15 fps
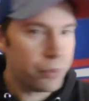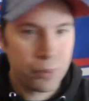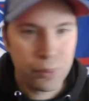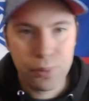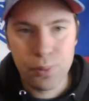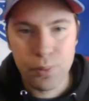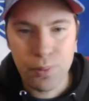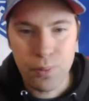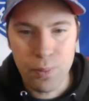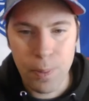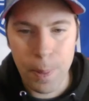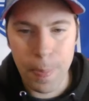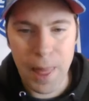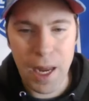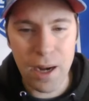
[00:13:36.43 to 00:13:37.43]

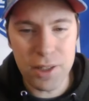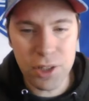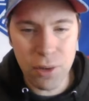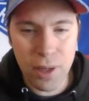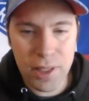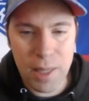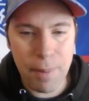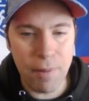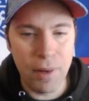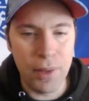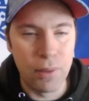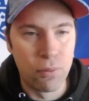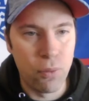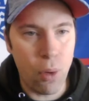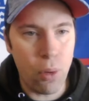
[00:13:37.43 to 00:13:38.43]
All right, let's go ahead and keep
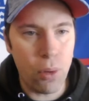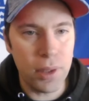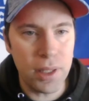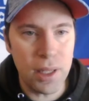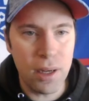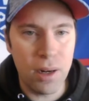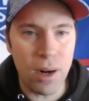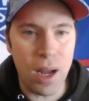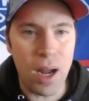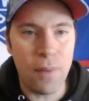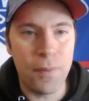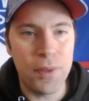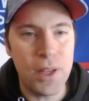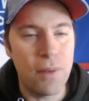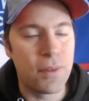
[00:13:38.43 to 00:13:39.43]
everything rolling here.
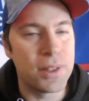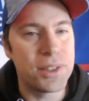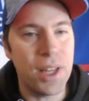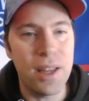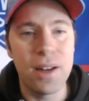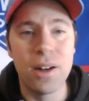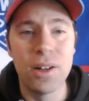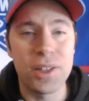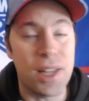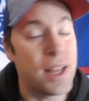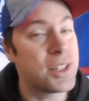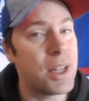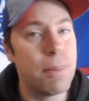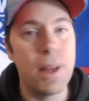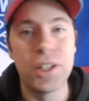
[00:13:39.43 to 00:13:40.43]
For the everydayers,
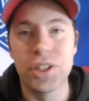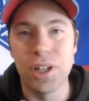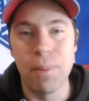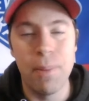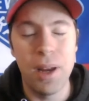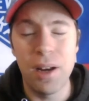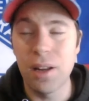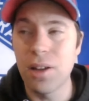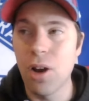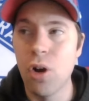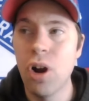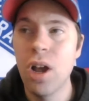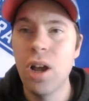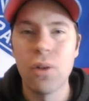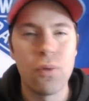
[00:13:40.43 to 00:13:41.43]
as I mentioned a minute
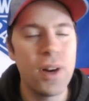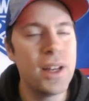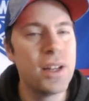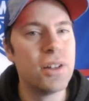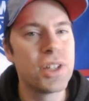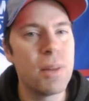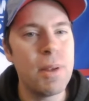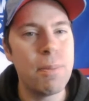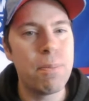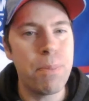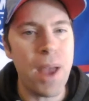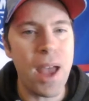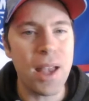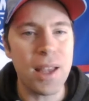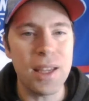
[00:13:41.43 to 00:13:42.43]
ago, Rangers going to be
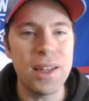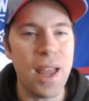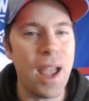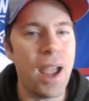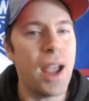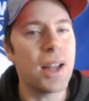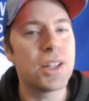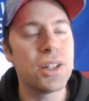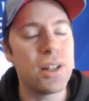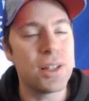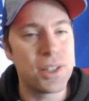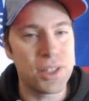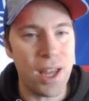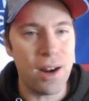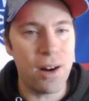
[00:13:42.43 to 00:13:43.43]
back in action on
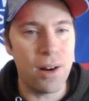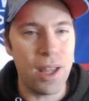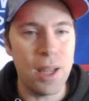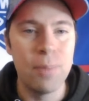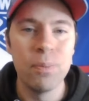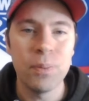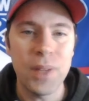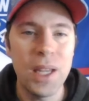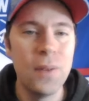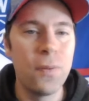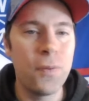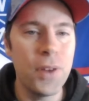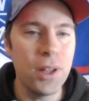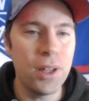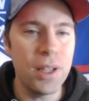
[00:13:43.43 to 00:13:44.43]
Saturday in
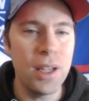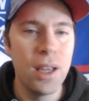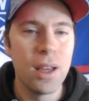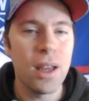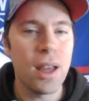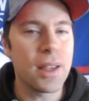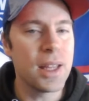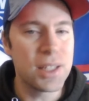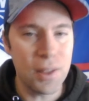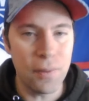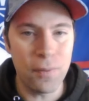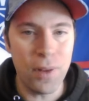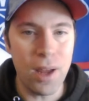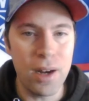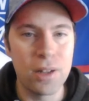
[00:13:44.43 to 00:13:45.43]
Philly against the
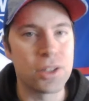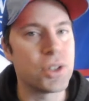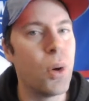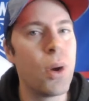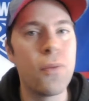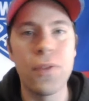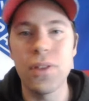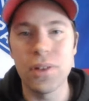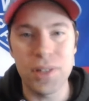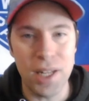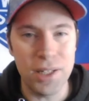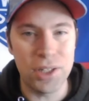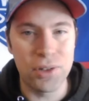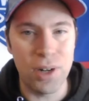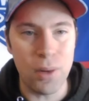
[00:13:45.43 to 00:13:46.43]
Flyers, going for their
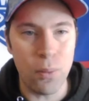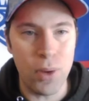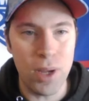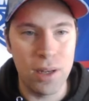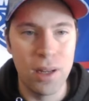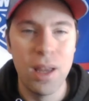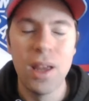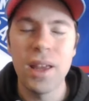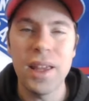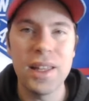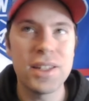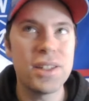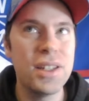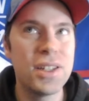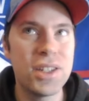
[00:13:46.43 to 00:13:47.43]
10th straight win.
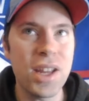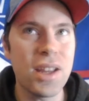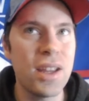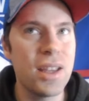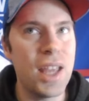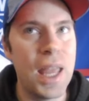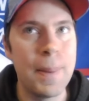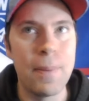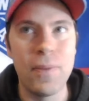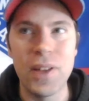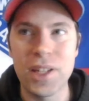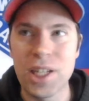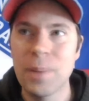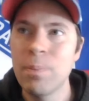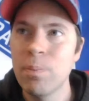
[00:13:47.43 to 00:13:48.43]
It's the second game of
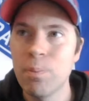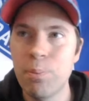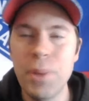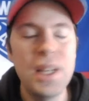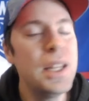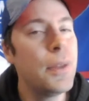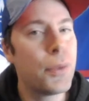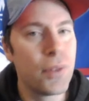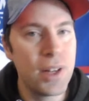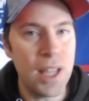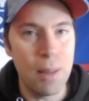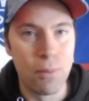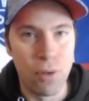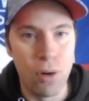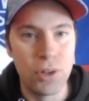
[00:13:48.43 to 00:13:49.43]
this mini
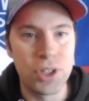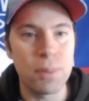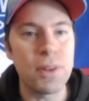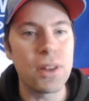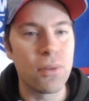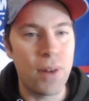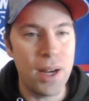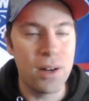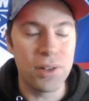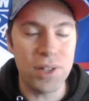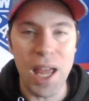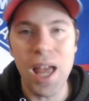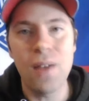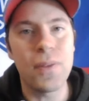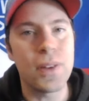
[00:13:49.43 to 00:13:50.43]
3-game road trip that the Rangers
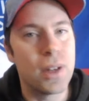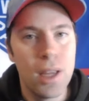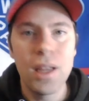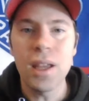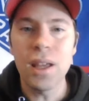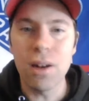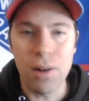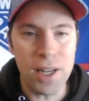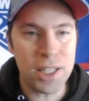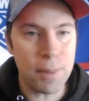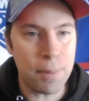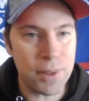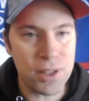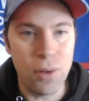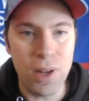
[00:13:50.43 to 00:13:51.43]
have. And in our next
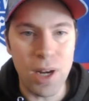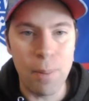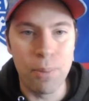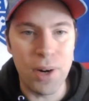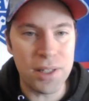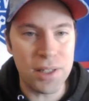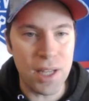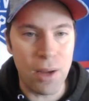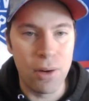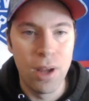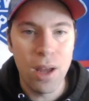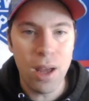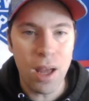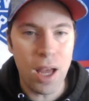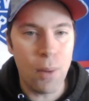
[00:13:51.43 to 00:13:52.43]
episode, going to break down
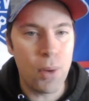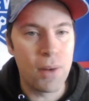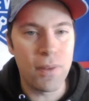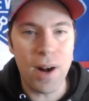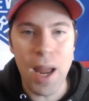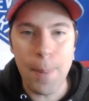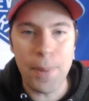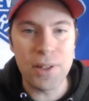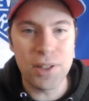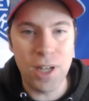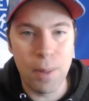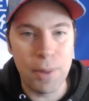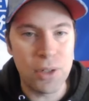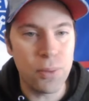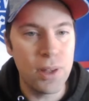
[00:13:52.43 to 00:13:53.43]
whatever happens
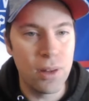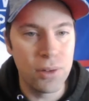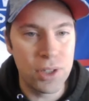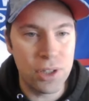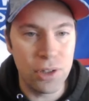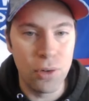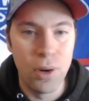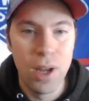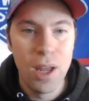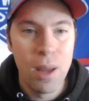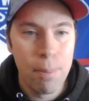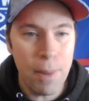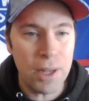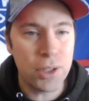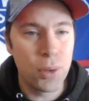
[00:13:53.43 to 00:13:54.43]
there between those two
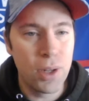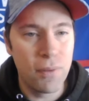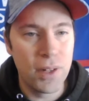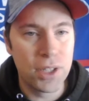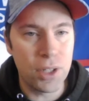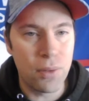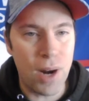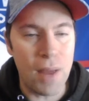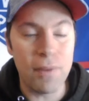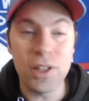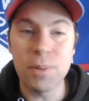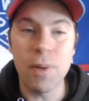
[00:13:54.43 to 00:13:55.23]
Metro Division rivals.